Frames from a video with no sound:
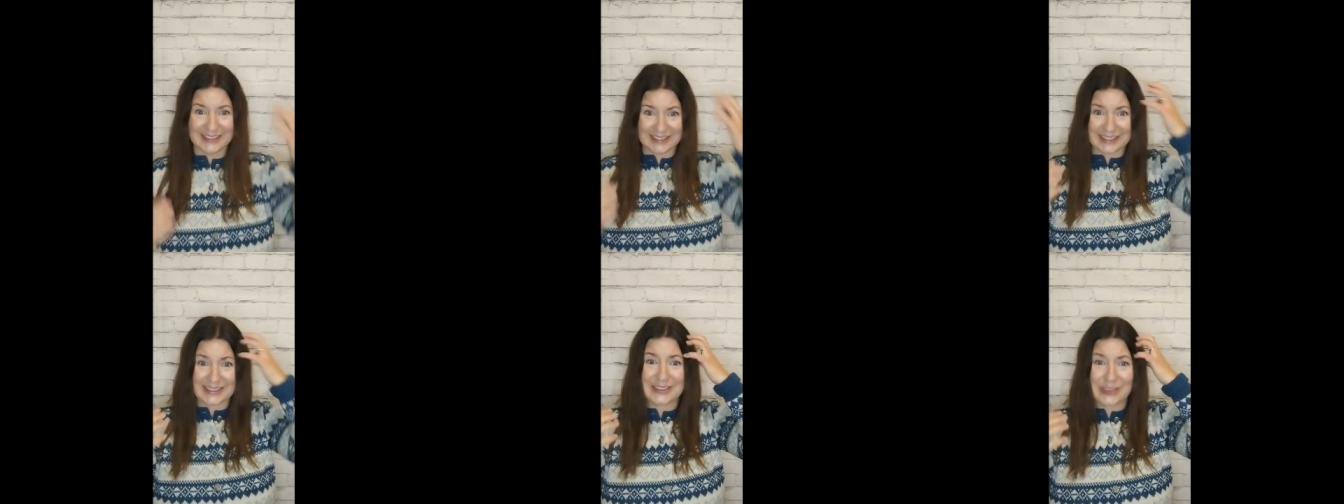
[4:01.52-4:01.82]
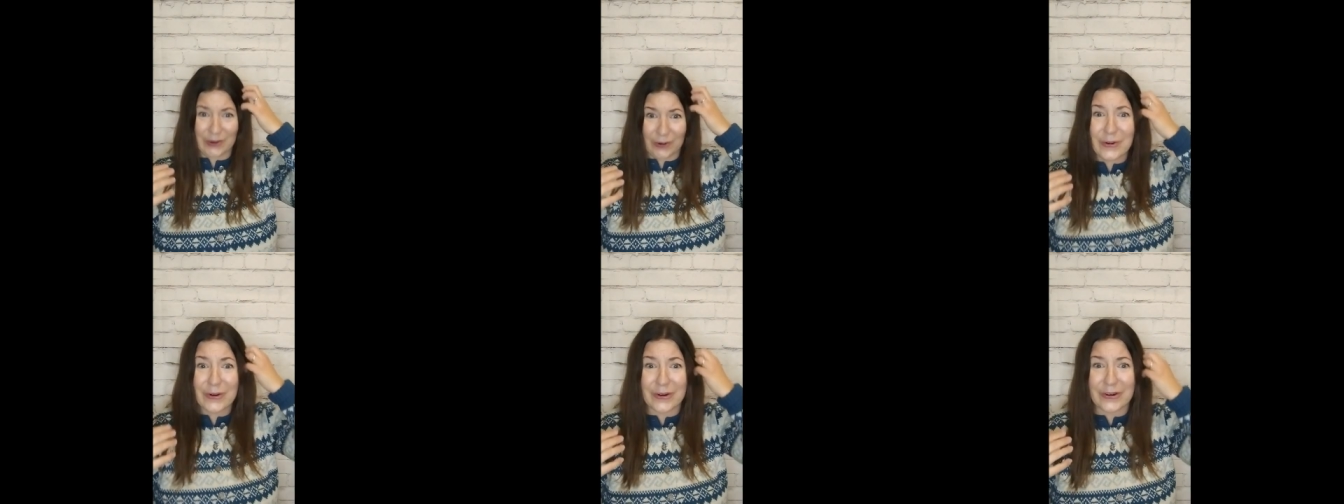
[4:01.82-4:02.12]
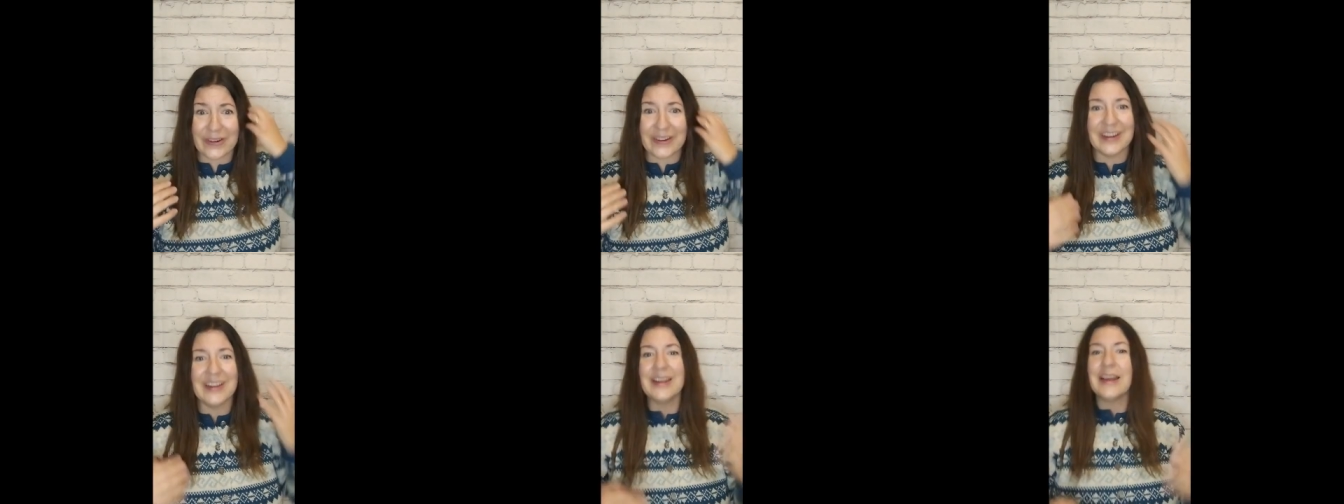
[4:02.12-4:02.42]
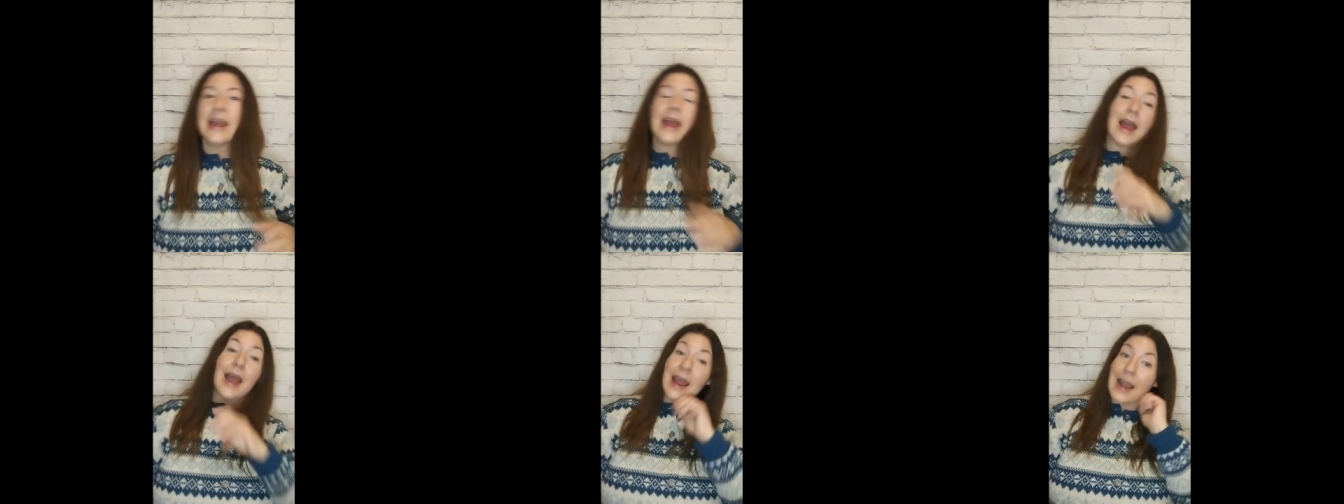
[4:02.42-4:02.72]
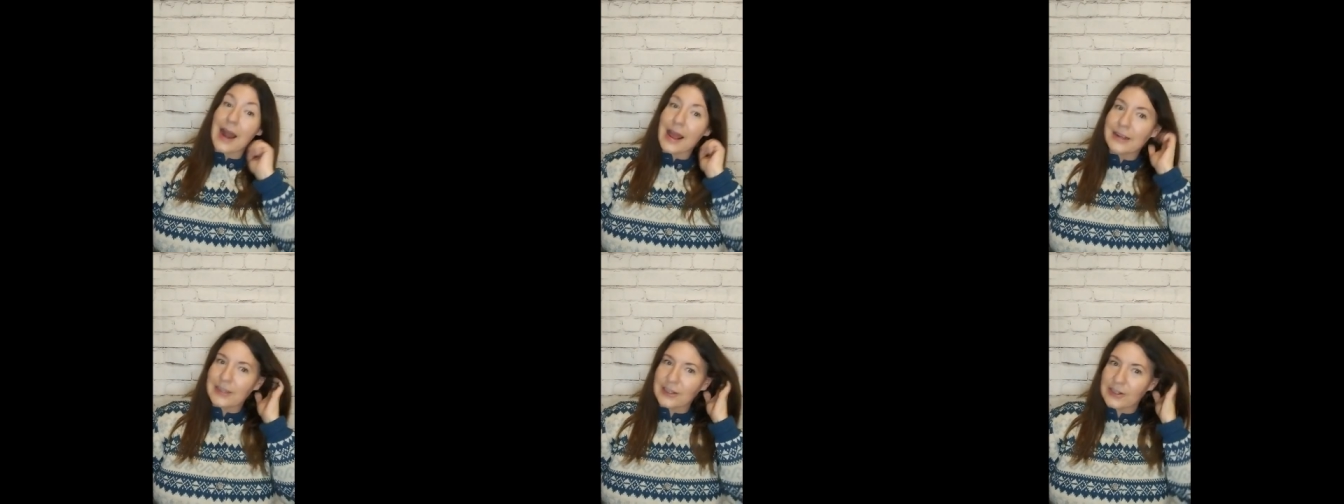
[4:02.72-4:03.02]
This is cool
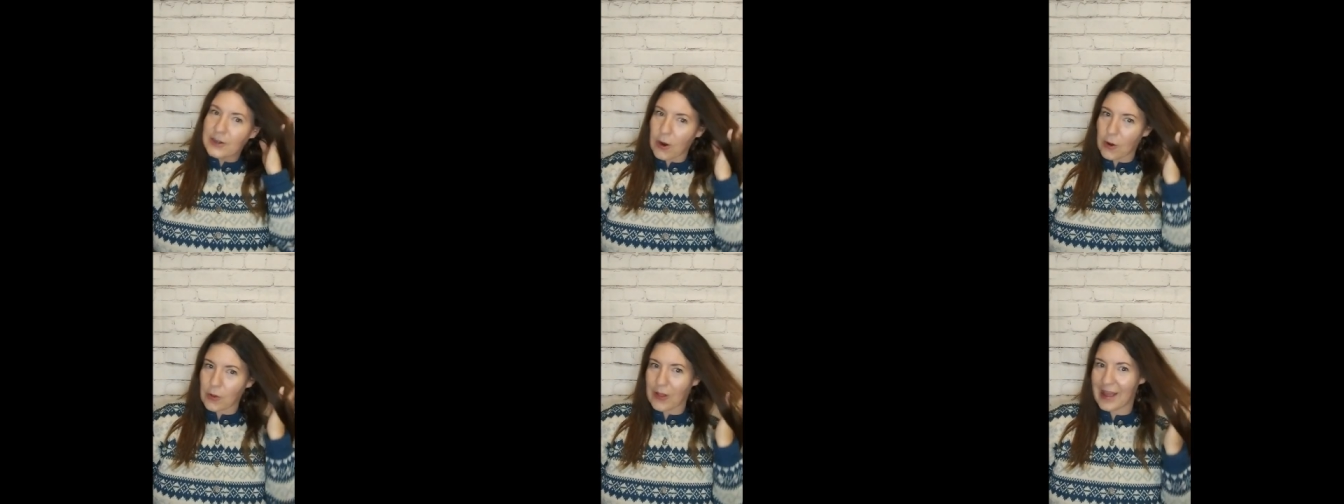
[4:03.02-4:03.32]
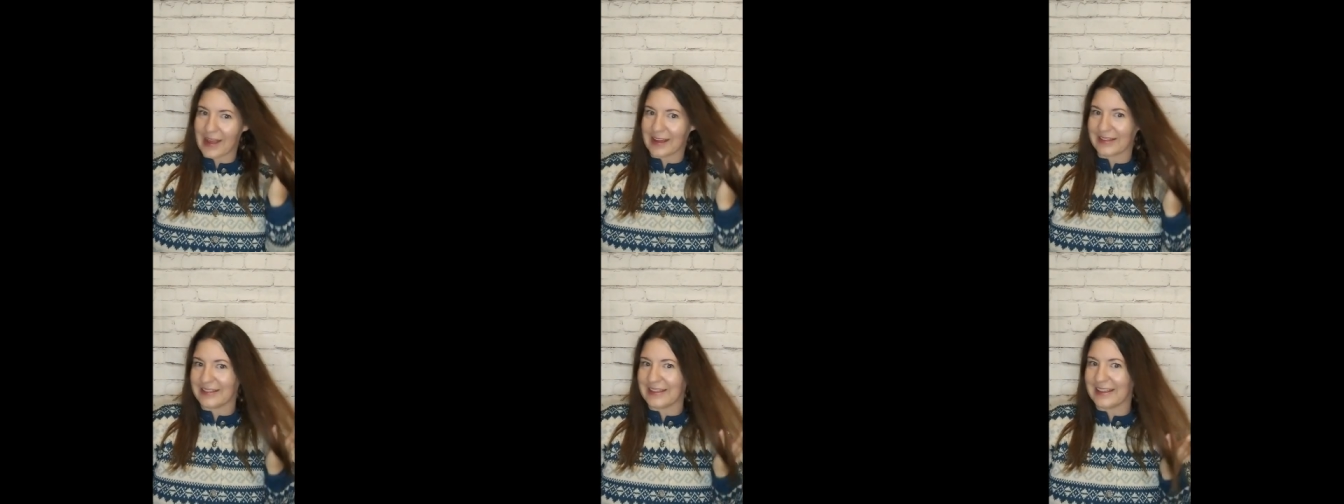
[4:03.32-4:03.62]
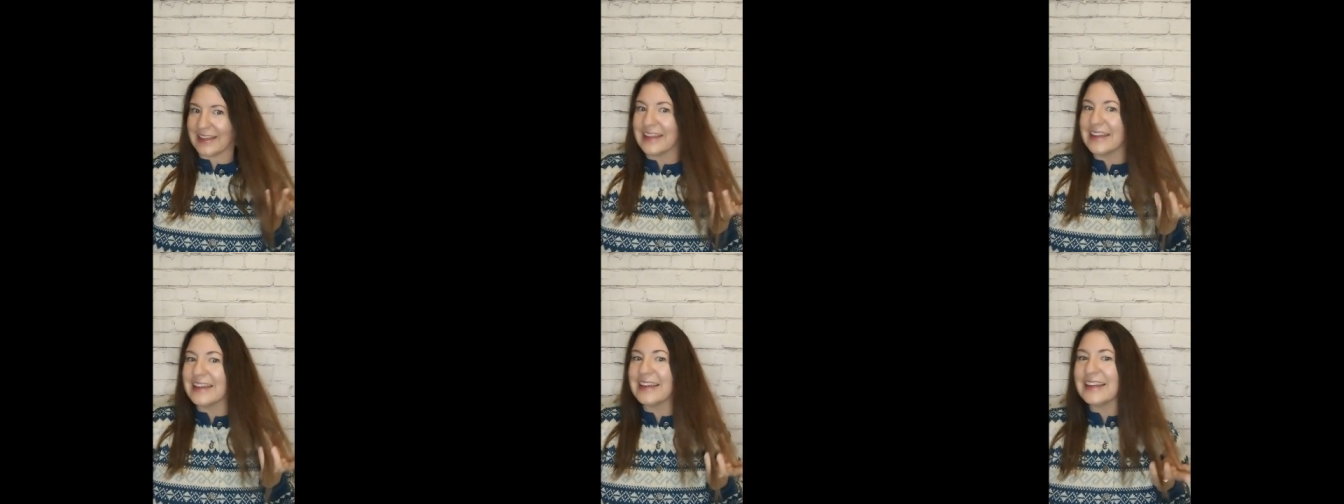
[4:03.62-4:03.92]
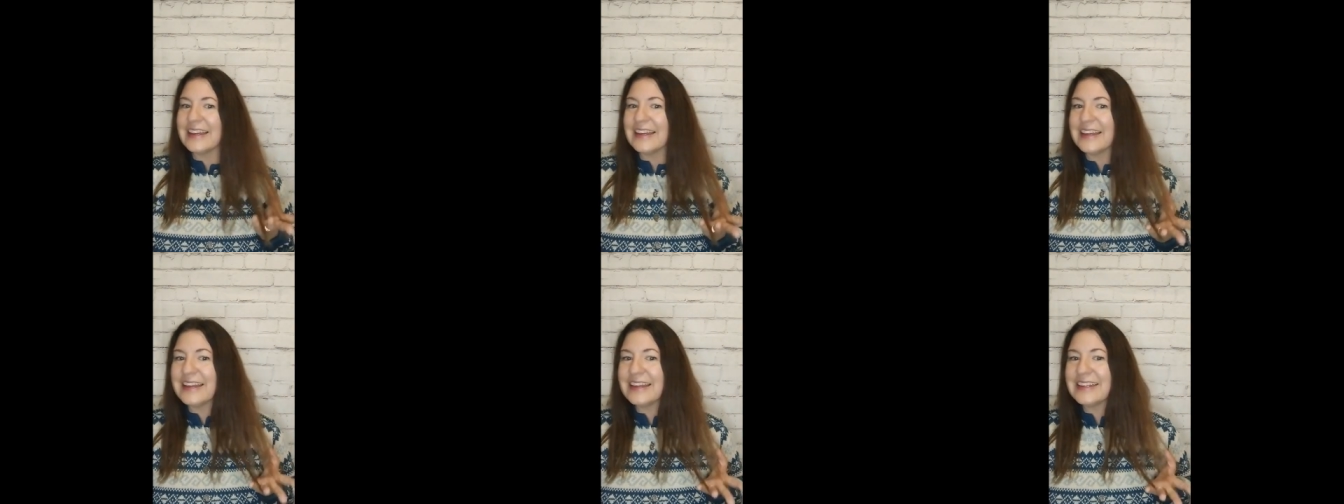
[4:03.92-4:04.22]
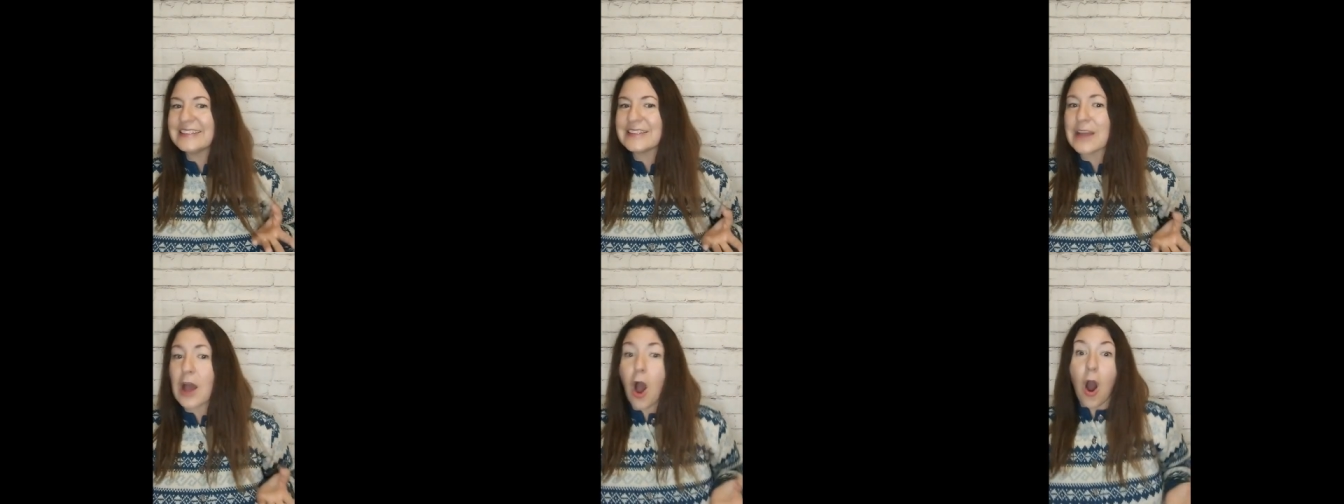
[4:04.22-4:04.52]
and I could go like this.